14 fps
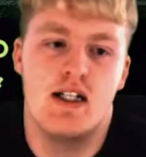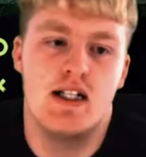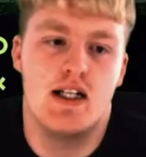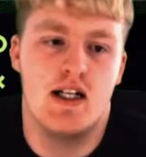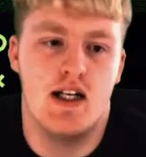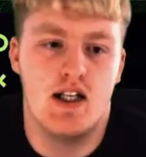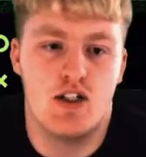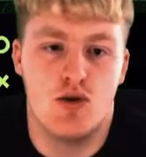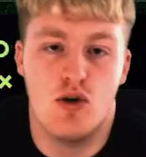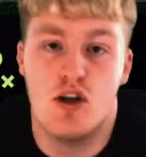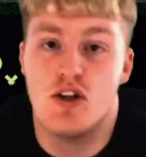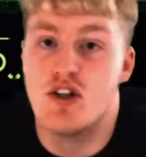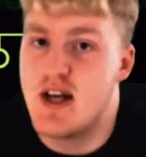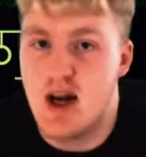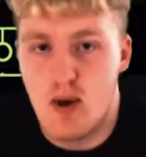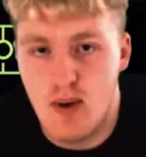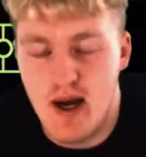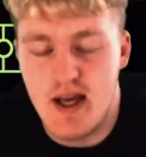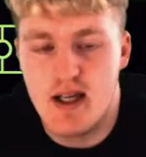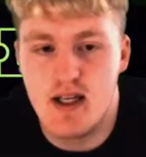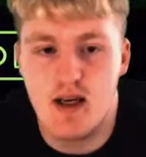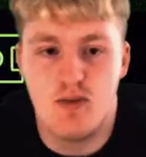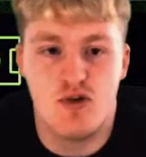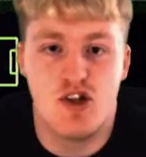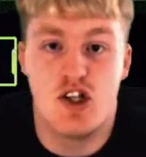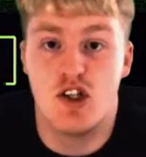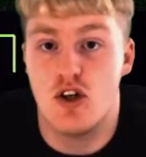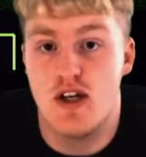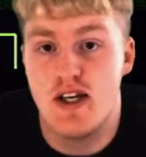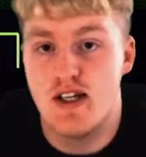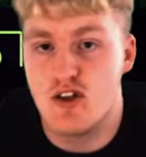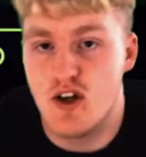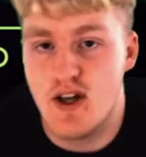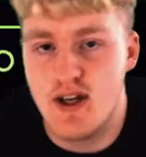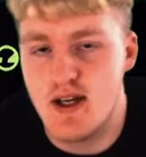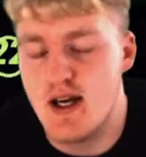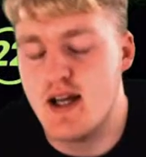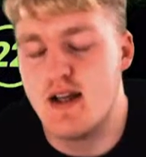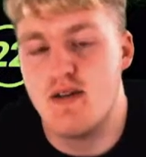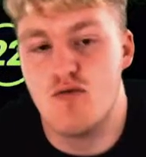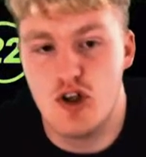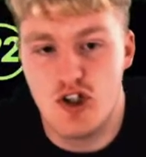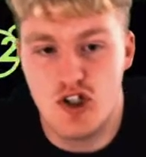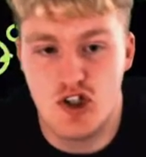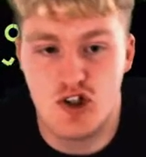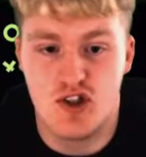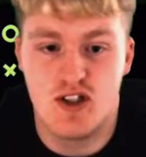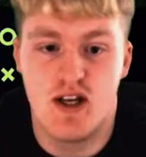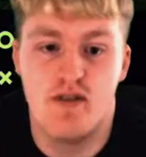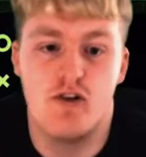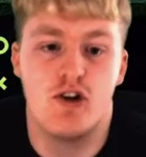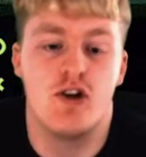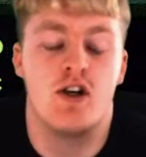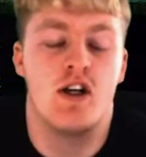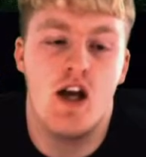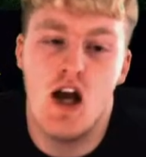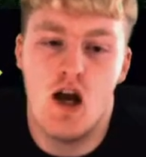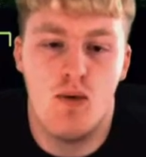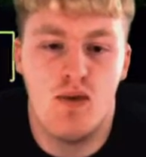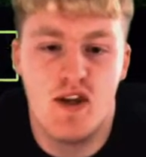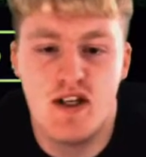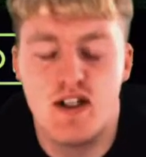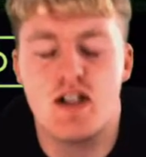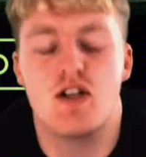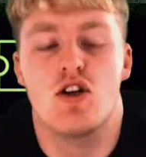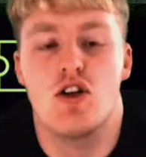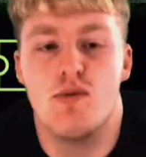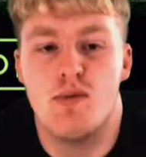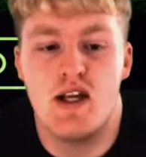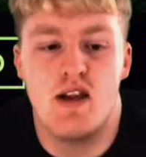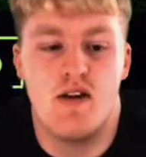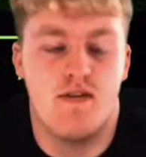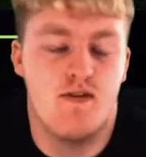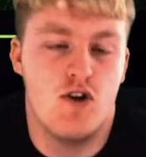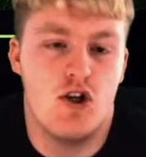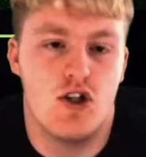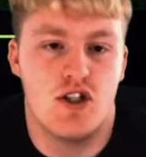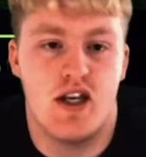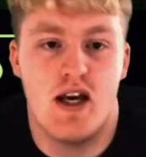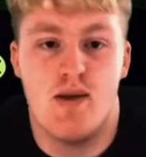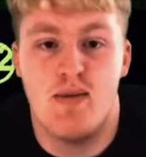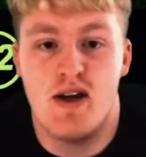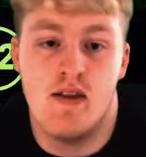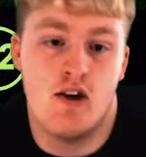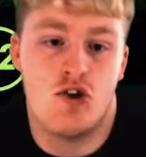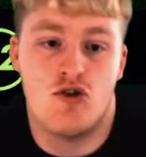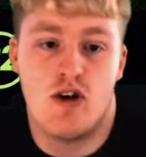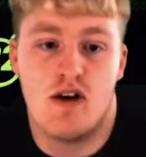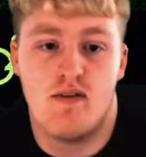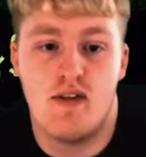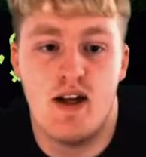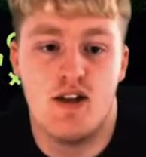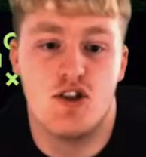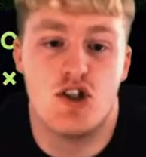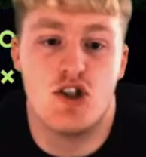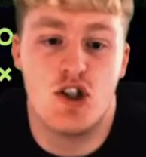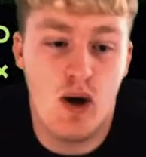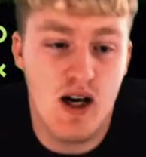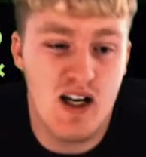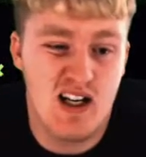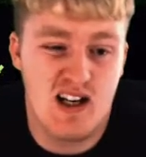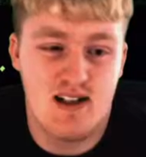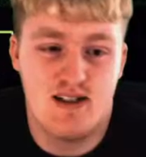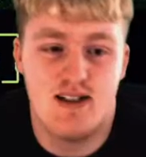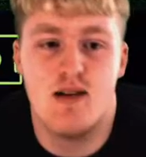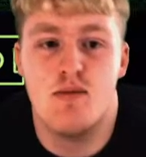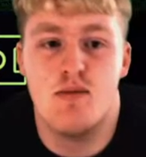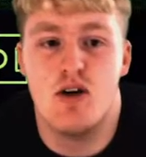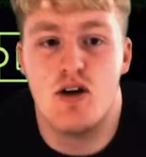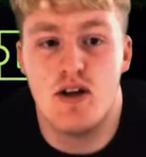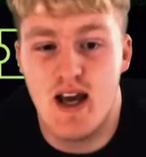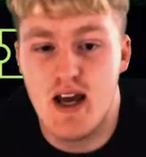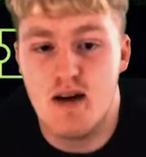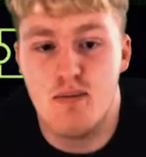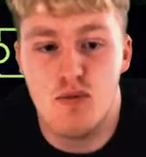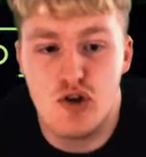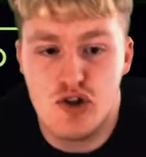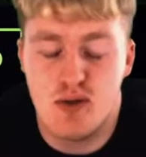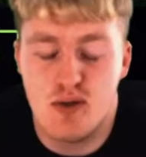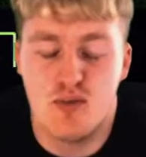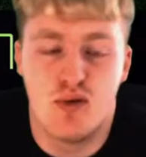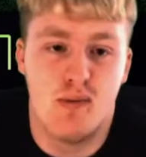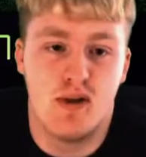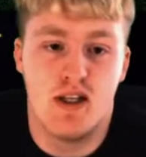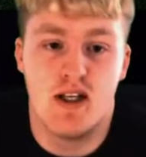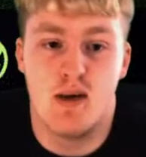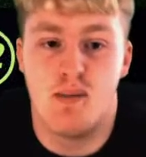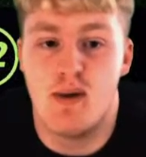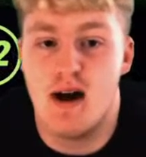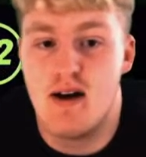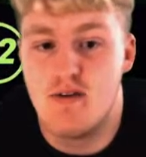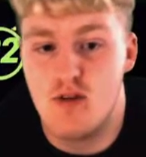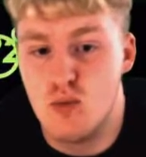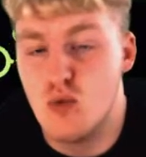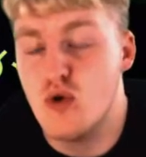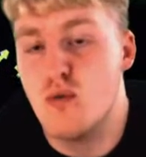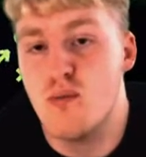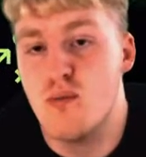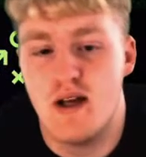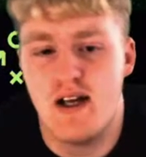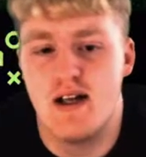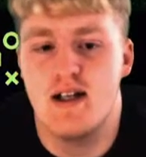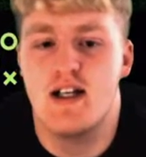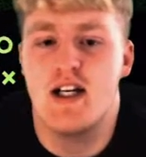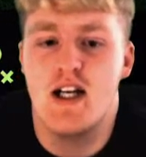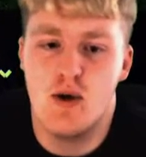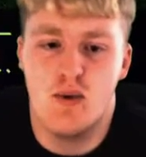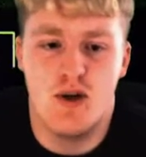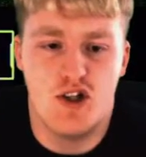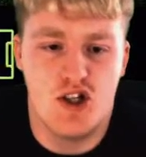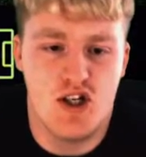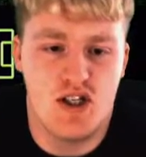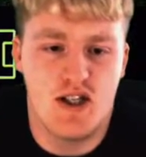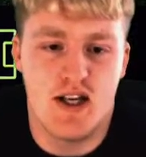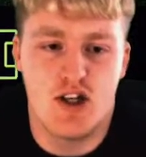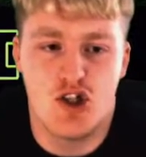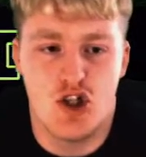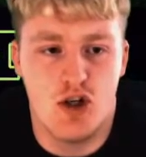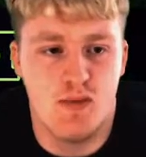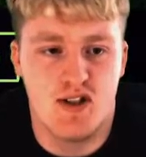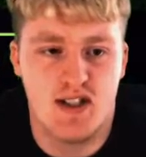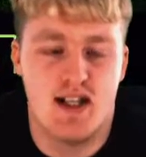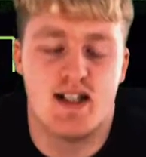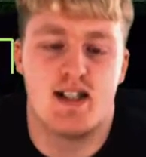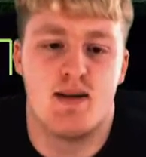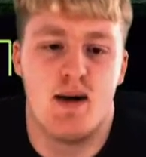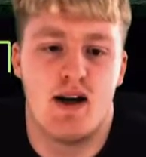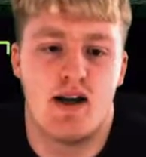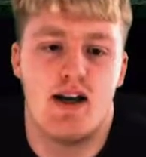to now 8 chemistry, so he's on 8 and then Royce is on 7, and this is going to be the first game in the draft then. So it's quite a nice team, again mostly Premier League apart from one player, which is that German centre back